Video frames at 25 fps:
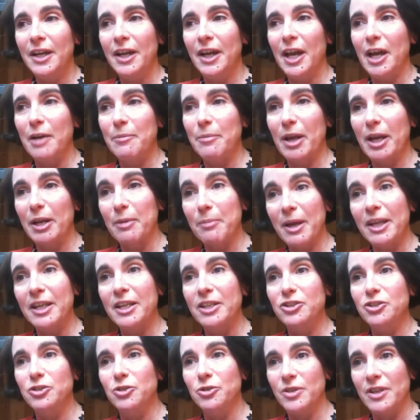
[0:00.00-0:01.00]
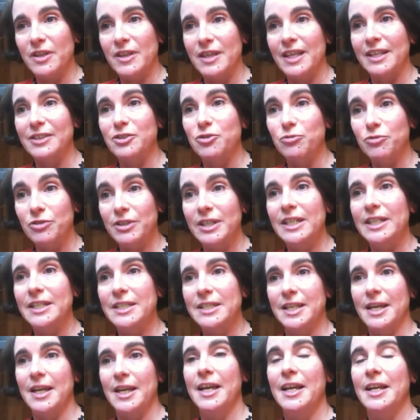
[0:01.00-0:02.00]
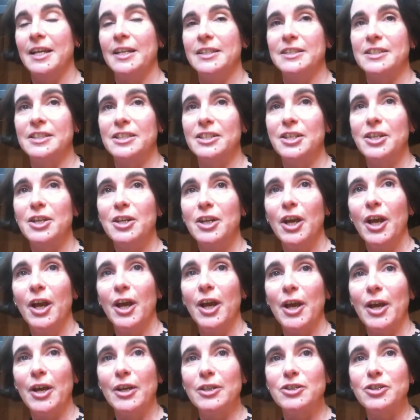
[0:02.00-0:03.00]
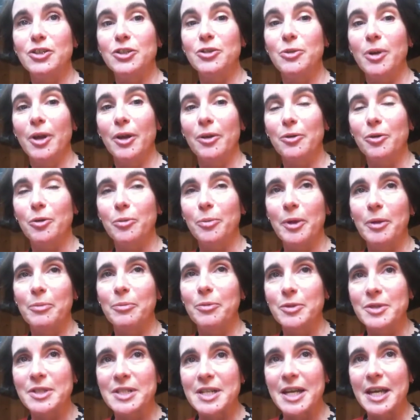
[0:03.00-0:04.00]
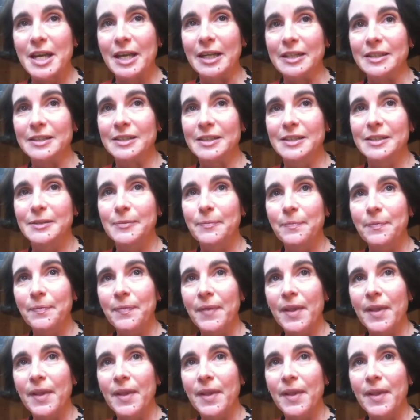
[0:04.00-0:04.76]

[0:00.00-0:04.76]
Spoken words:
and are making sure that that's really tailored to local people's needs.